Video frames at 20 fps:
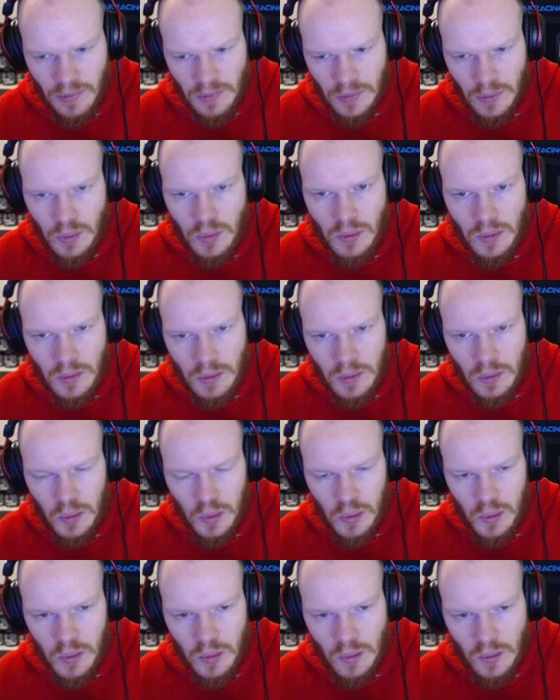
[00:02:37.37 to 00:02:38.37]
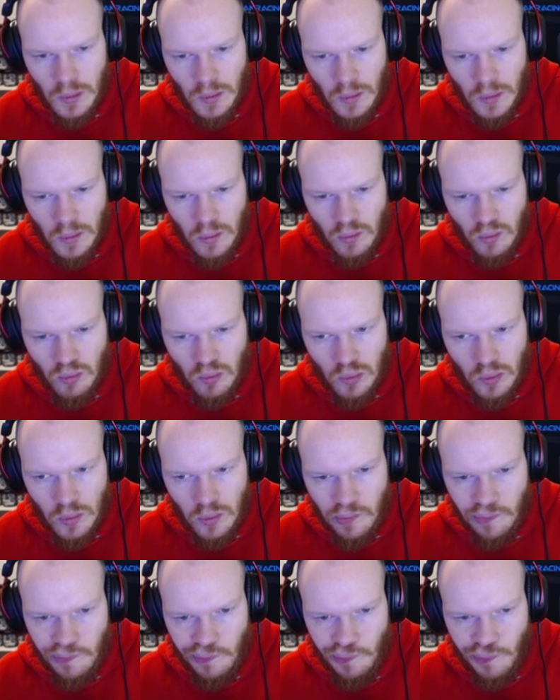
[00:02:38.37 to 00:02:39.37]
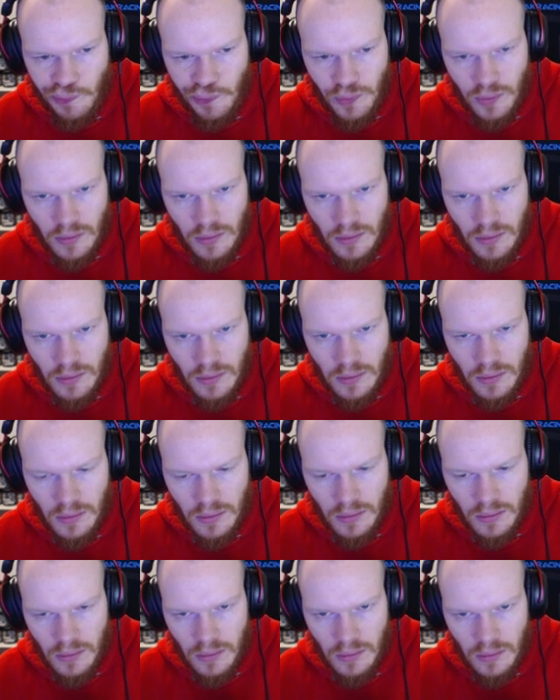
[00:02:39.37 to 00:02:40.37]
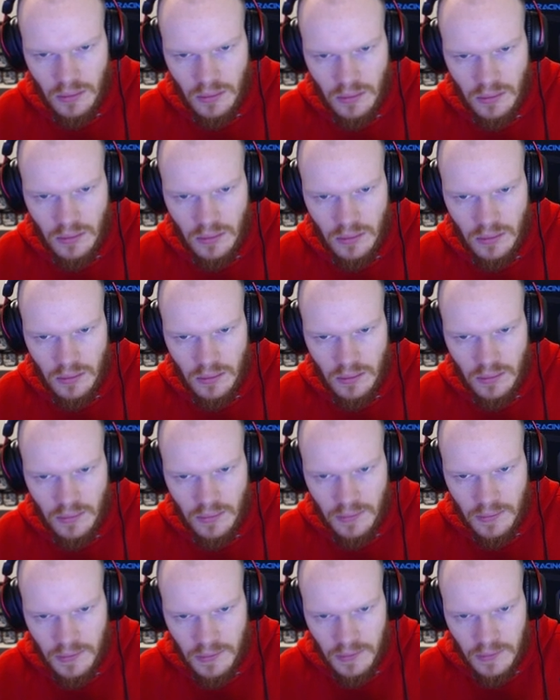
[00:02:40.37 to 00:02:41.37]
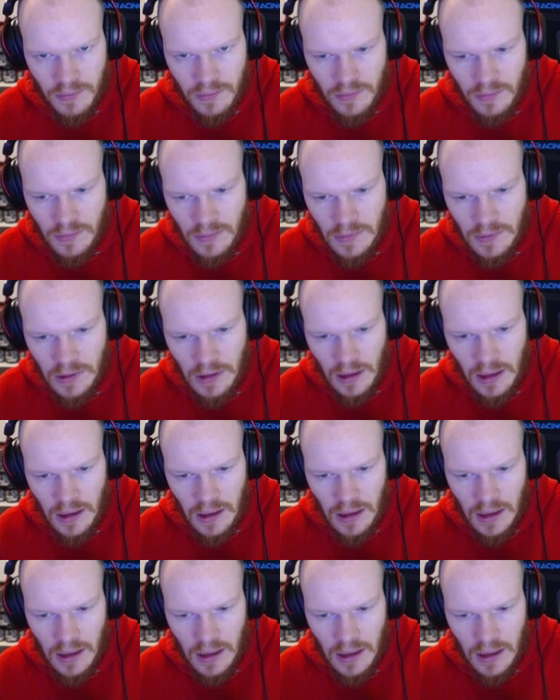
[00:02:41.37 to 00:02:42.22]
[no speech]